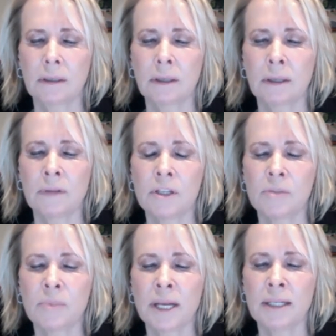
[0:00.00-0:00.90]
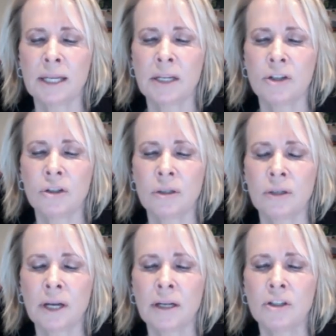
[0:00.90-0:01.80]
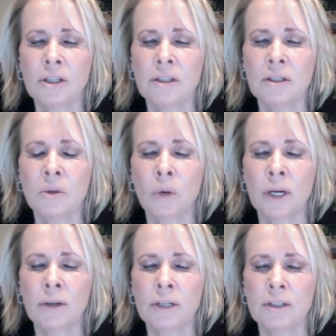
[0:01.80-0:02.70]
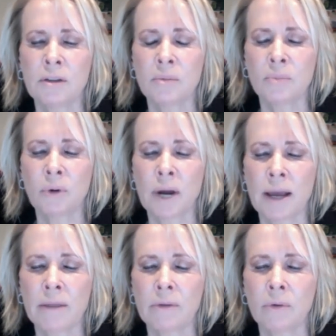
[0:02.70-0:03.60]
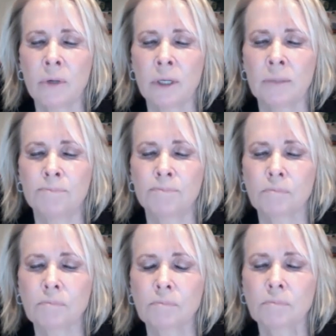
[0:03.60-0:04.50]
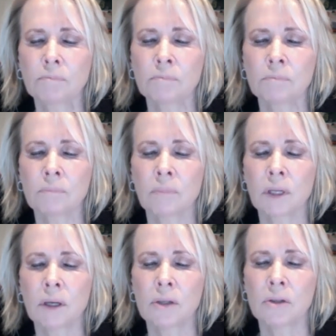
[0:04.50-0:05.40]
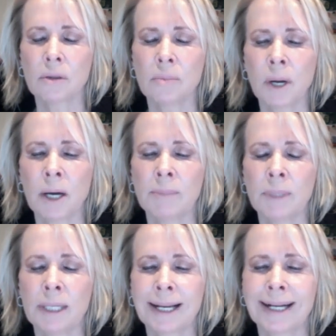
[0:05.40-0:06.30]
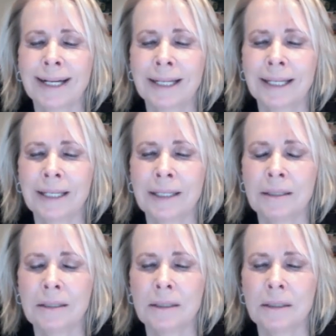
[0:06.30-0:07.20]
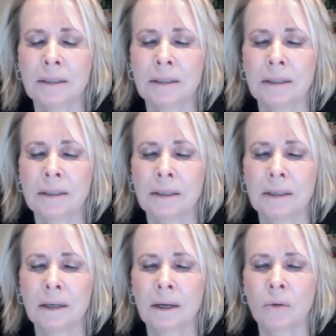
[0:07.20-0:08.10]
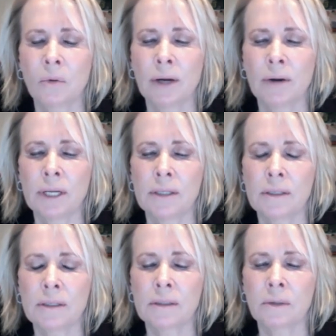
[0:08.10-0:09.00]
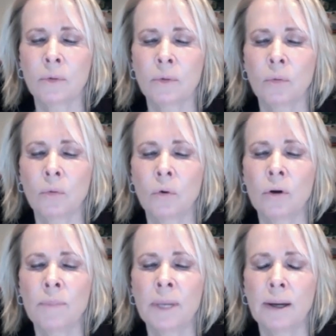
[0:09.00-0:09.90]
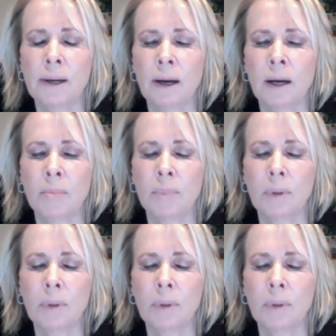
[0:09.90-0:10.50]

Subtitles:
in this meditation, not just an awareness to the breath or to the body, but a kind awareness. So we're warming up